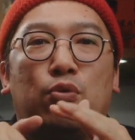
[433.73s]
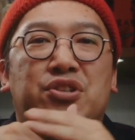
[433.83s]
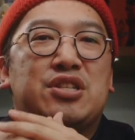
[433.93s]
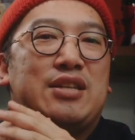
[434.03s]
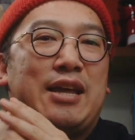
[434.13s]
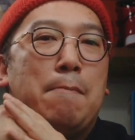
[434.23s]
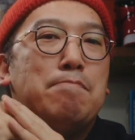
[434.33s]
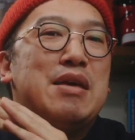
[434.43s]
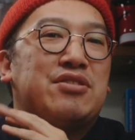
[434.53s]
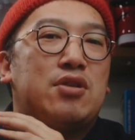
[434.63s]
Was this like a
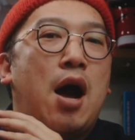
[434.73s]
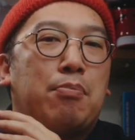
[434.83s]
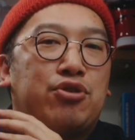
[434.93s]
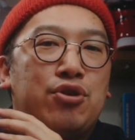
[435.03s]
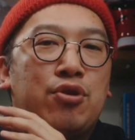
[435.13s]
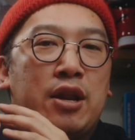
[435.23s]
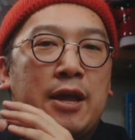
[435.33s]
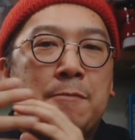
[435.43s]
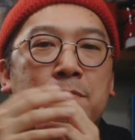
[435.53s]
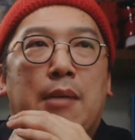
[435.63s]
missed
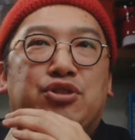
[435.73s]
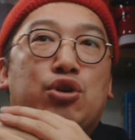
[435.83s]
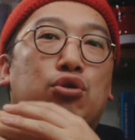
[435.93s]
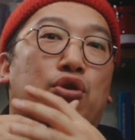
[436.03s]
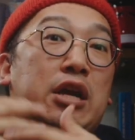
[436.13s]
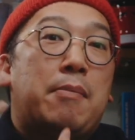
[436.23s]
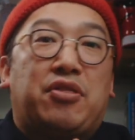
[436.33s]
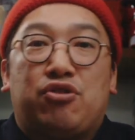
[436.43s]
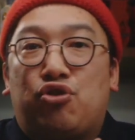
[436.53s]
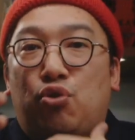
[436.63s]
opportunity? I'm still learning
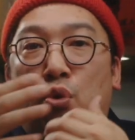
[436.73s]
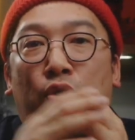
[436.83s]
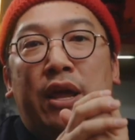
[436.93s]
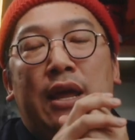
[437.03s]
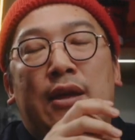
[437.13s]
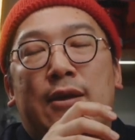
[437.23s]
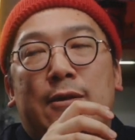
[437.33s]
about the story.